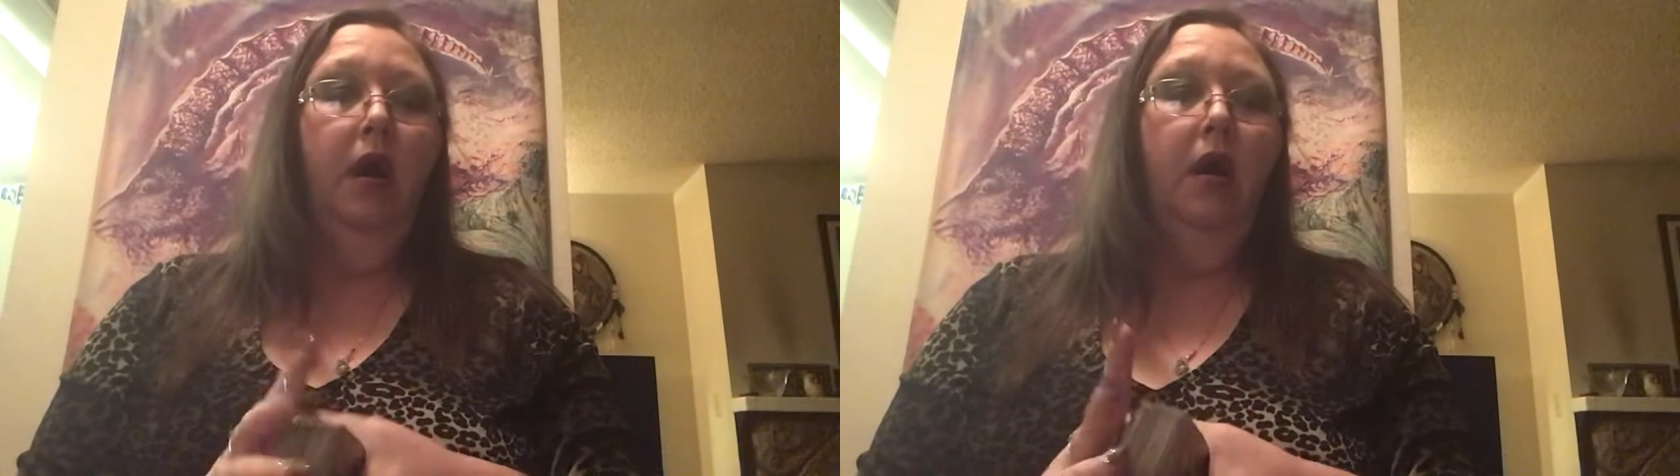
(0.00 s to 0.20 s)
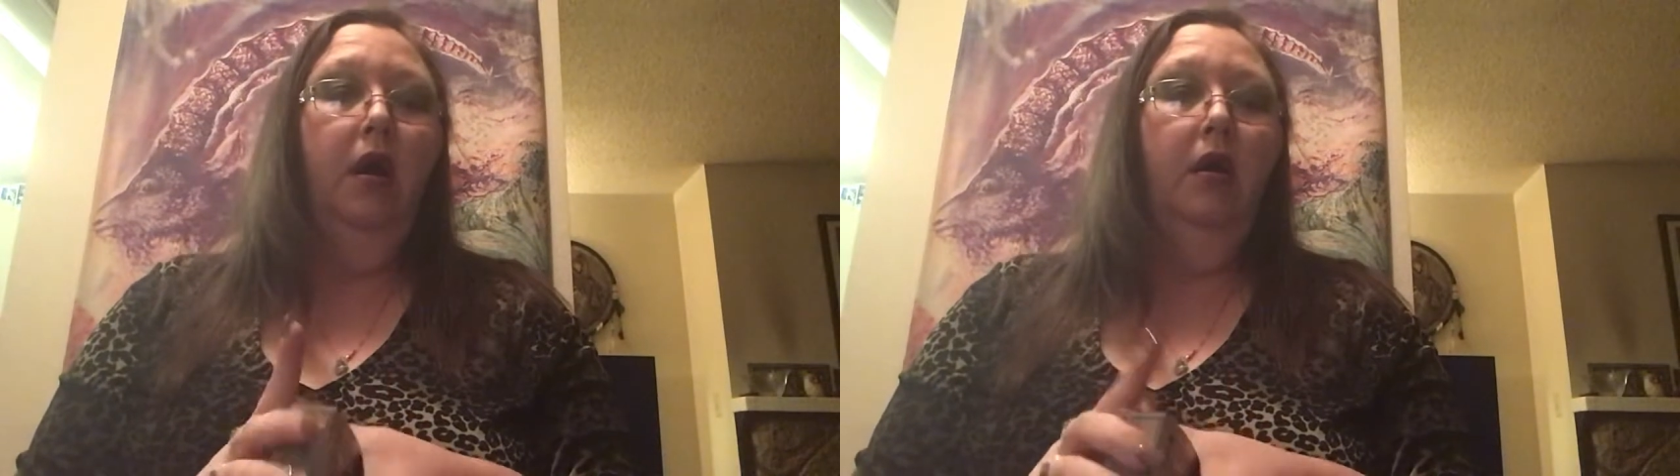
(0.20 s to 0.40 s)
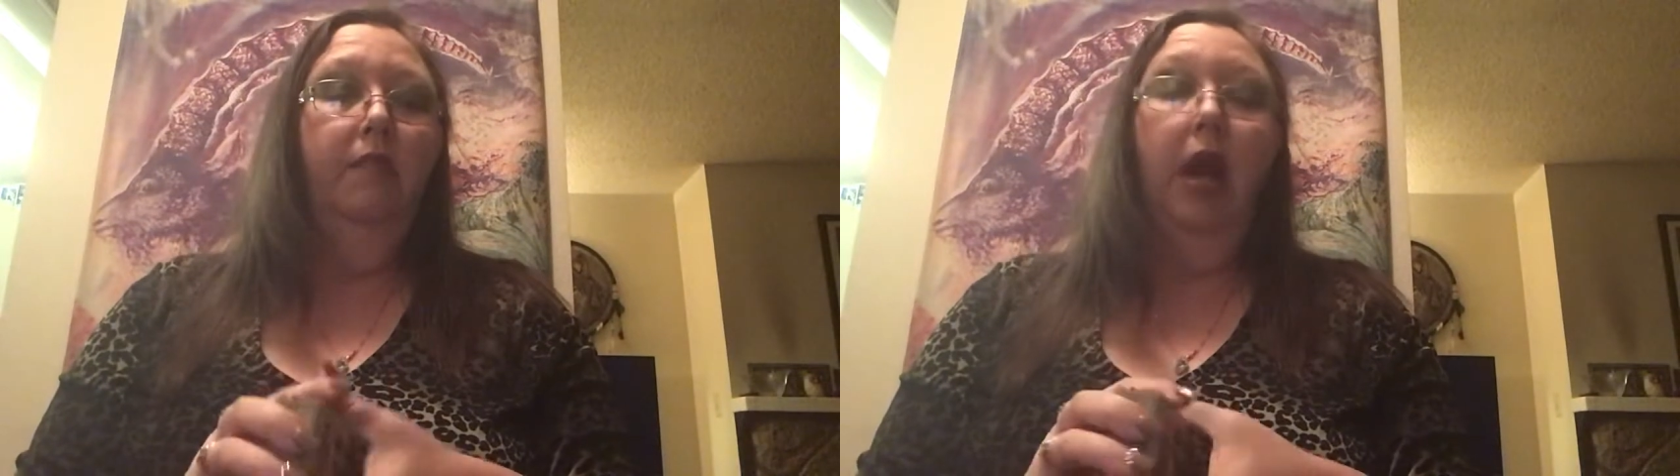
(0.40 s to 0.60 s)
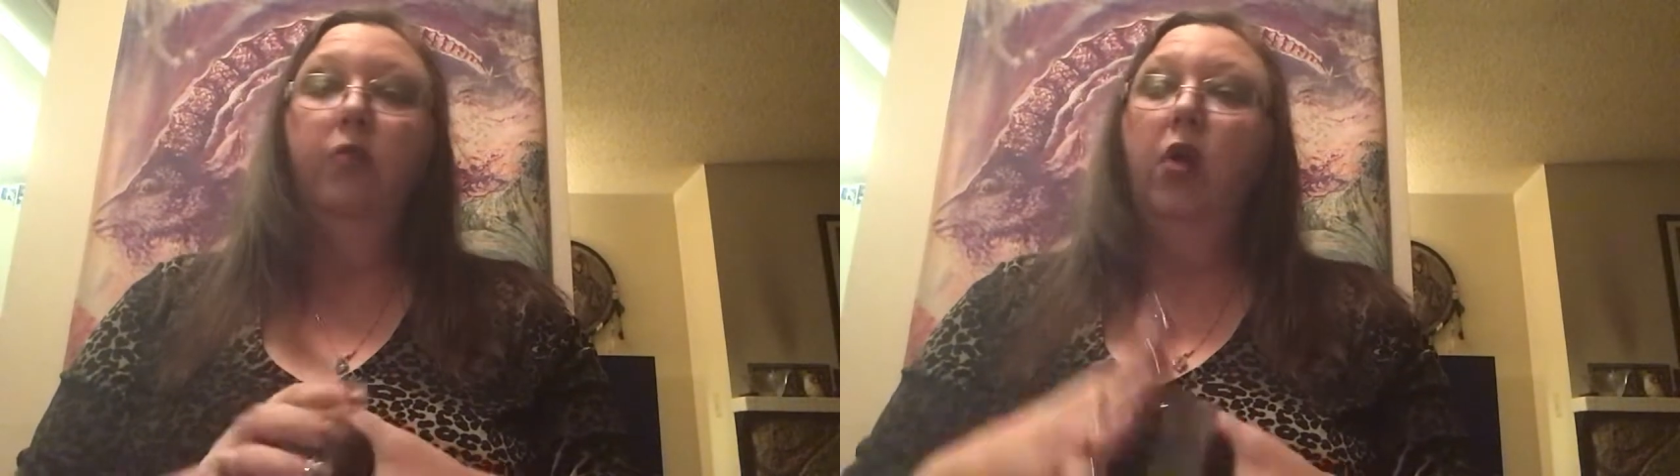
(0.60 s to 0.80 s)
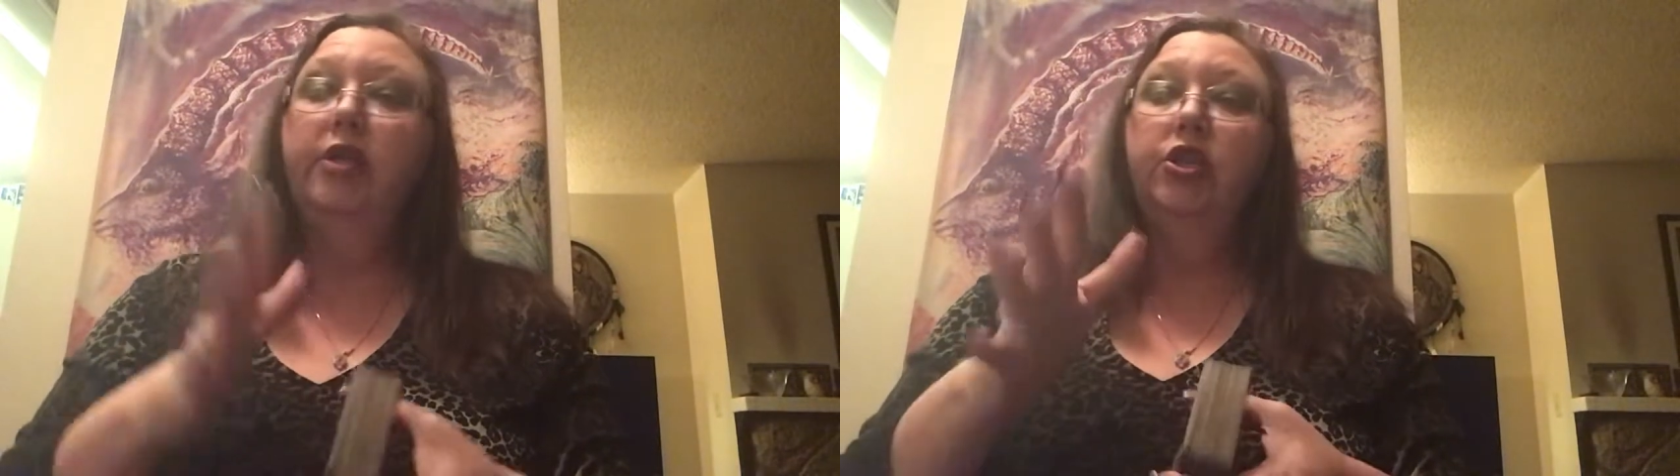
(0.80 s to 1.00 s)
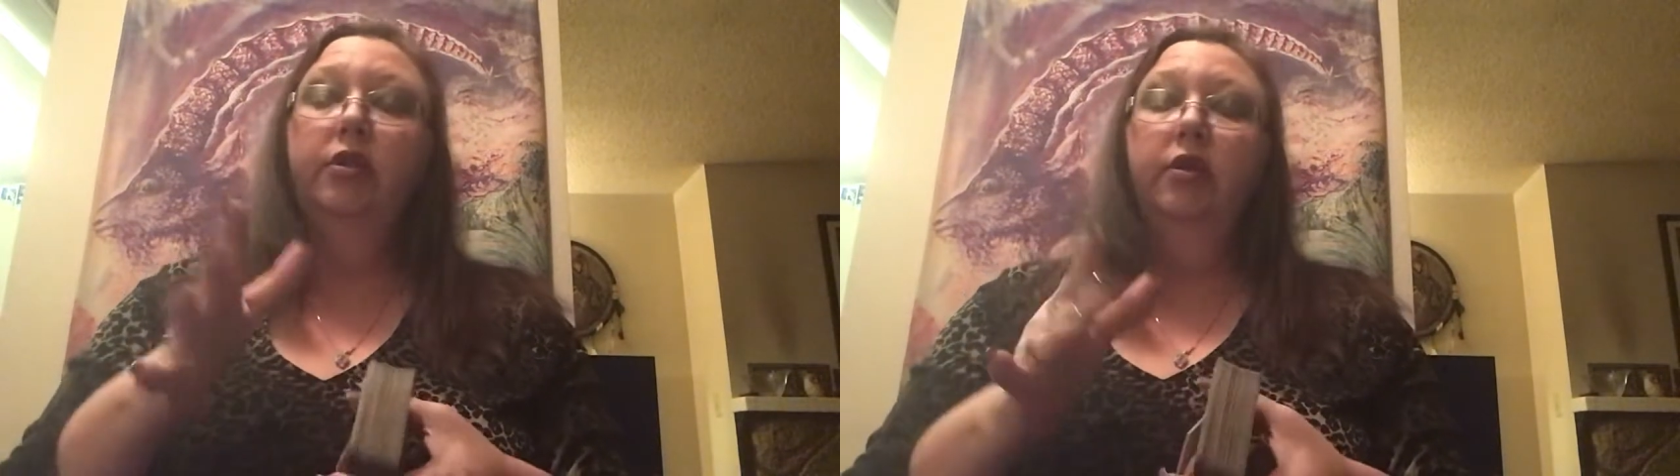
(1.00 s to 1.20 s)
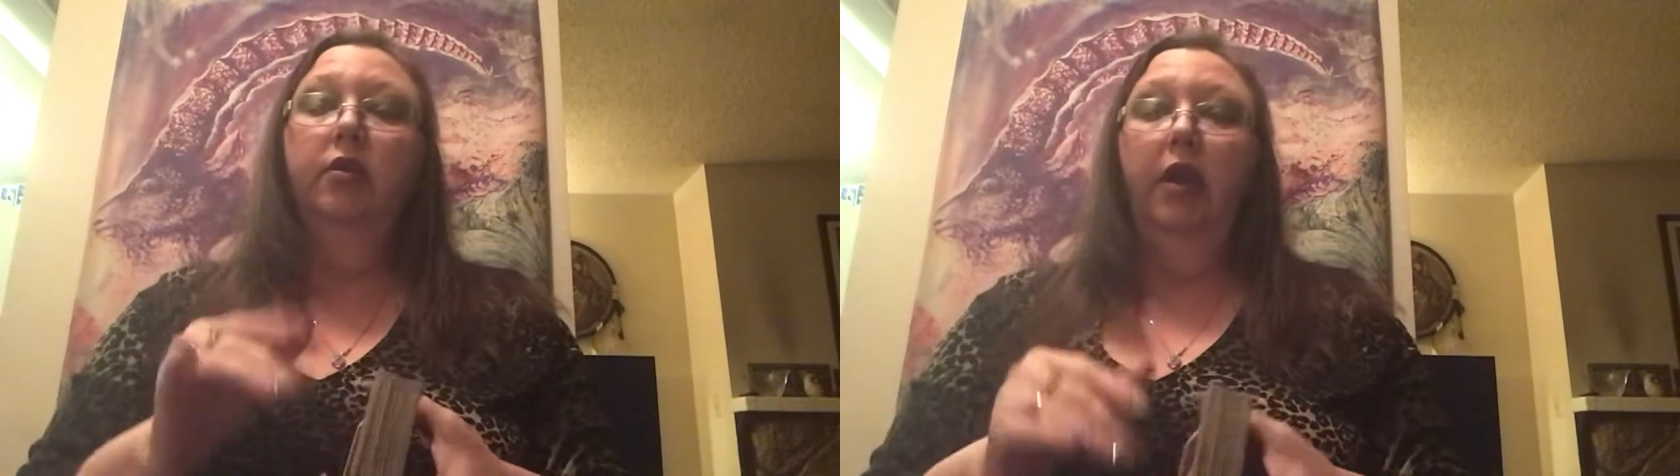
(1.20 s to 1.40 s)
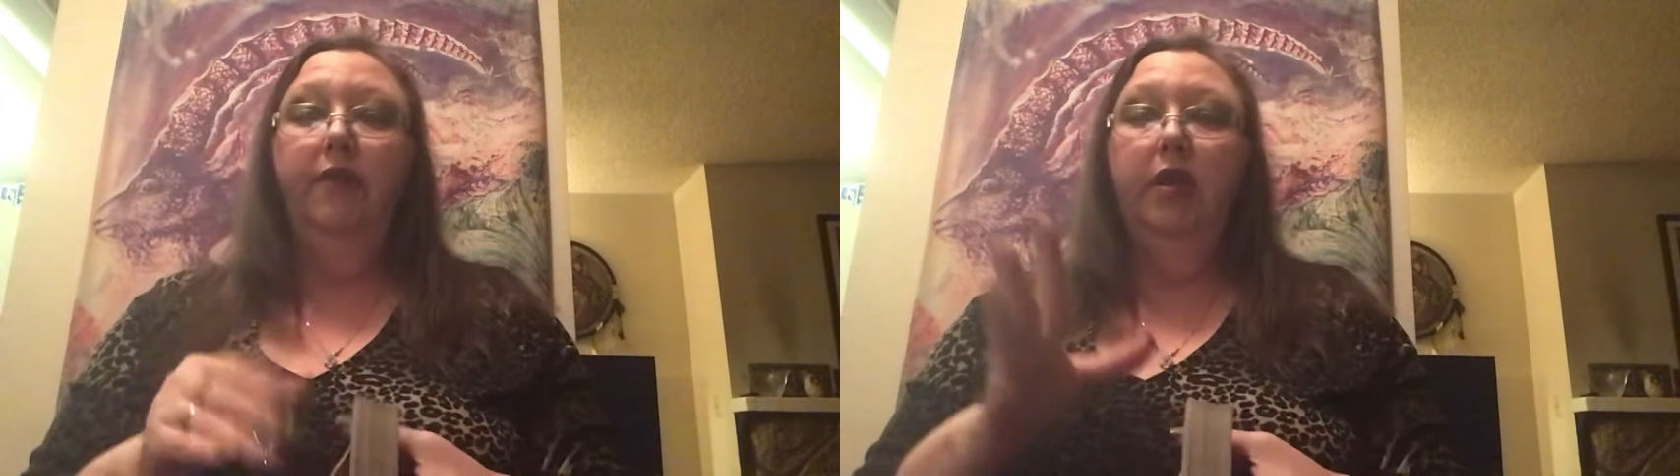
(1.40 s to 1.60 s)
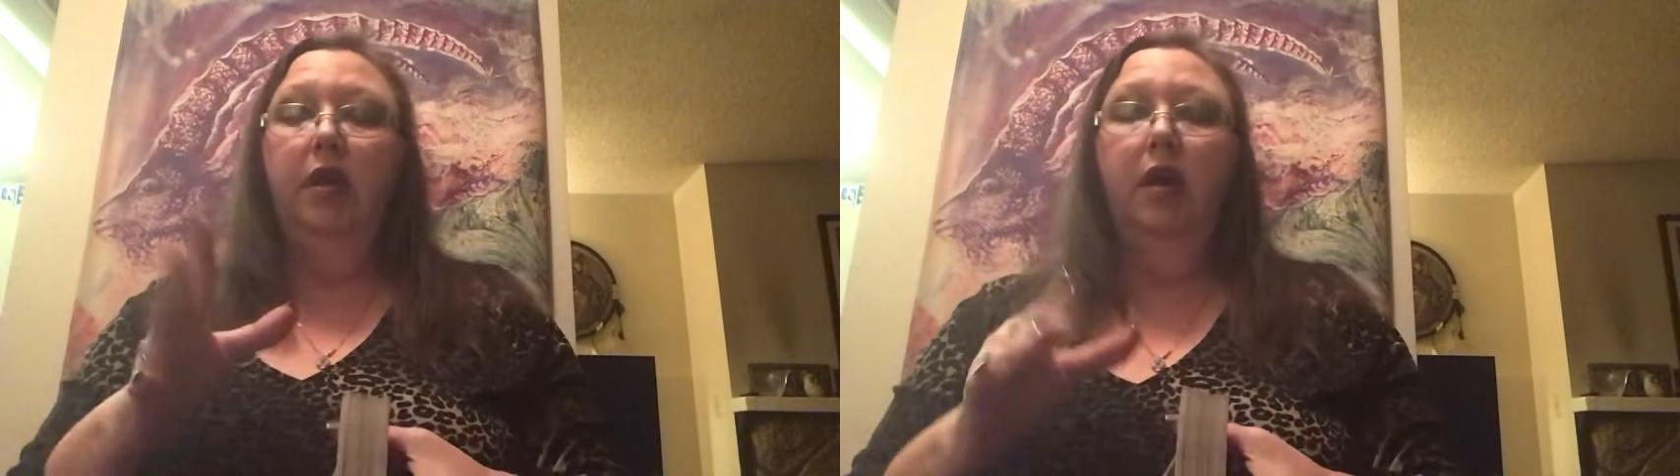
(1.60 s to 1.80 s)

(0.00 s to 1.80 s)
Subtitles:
I watched a little of it,